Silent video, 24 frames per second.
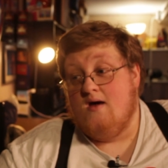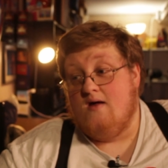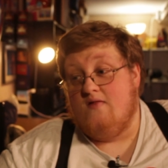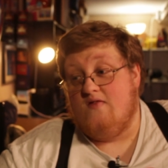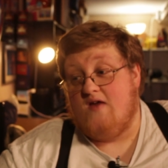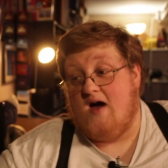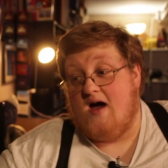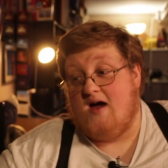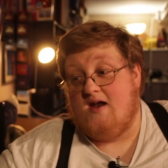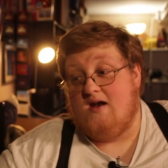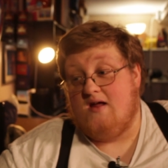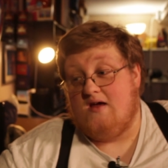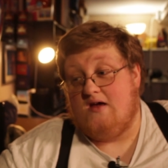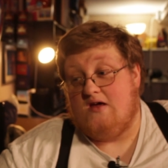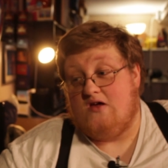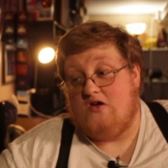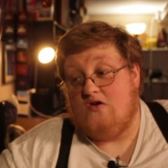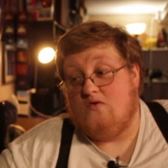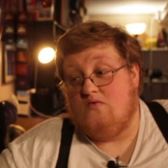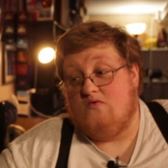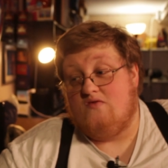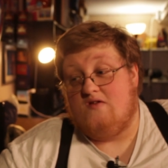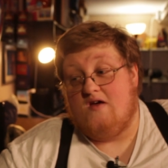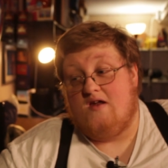that
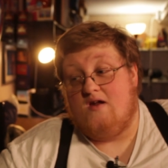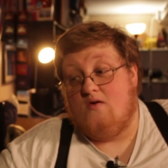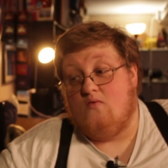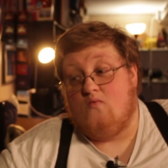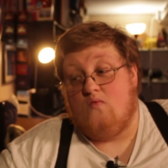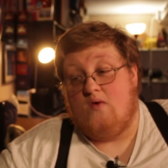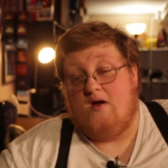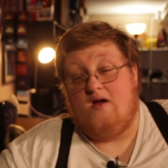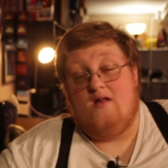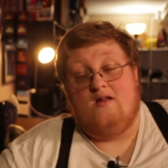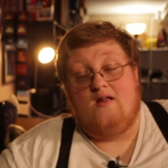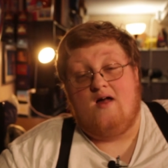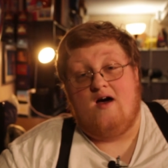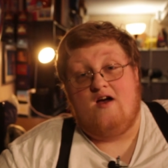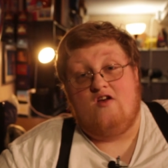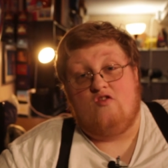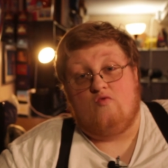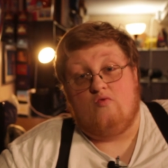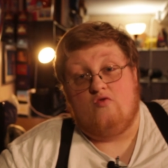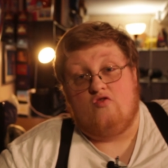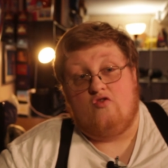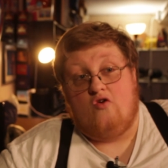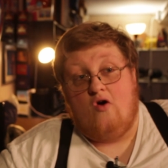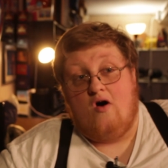you didn't
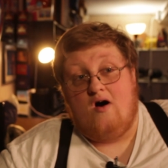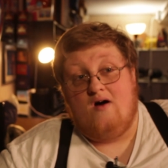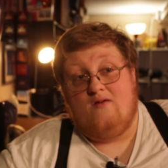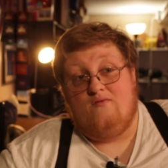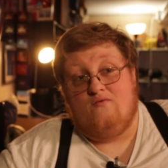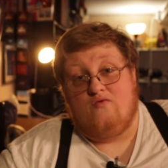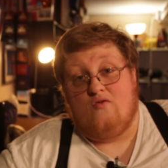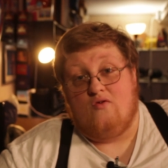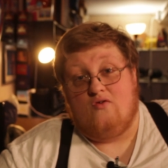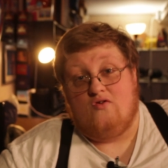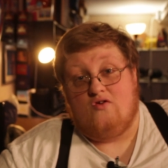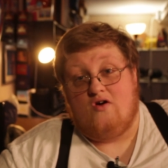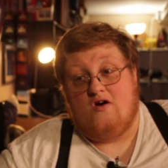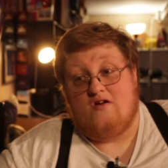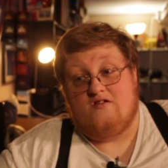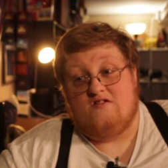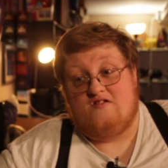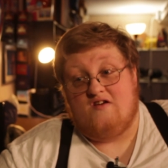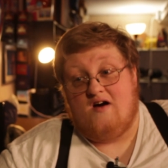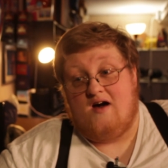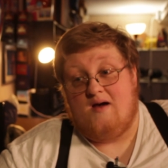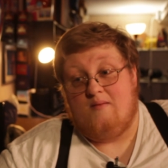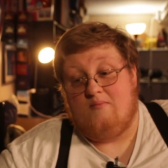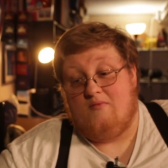realize was gone for a long
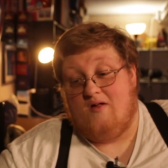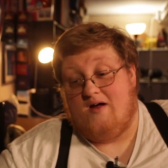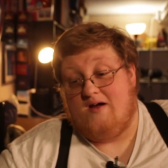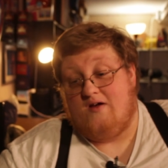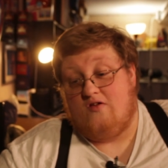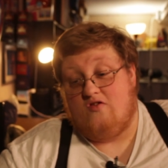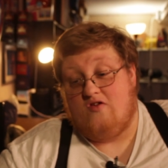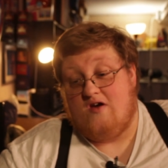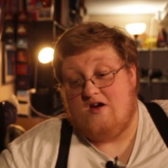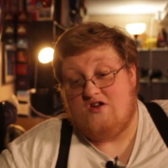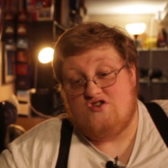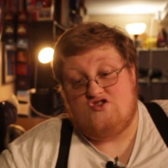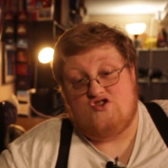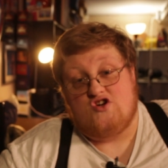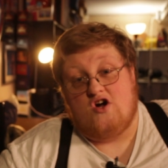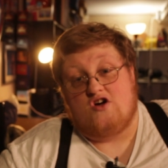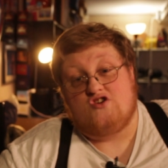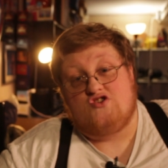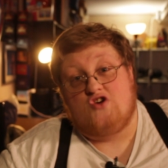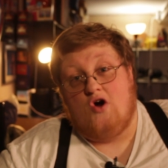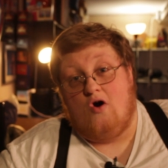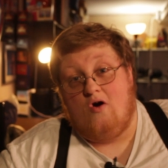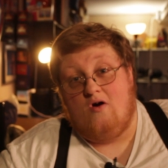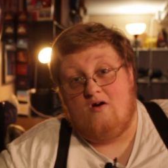time, like, say,
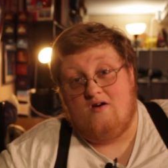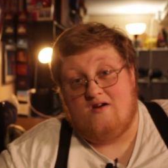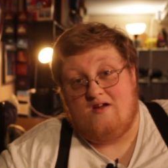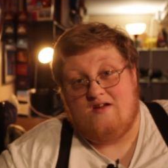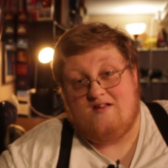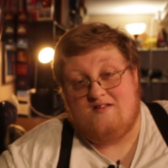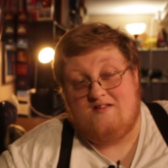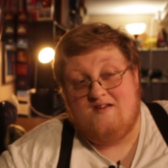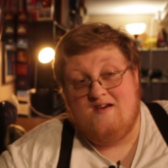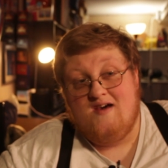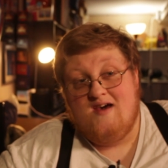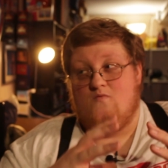Josh Hartnett.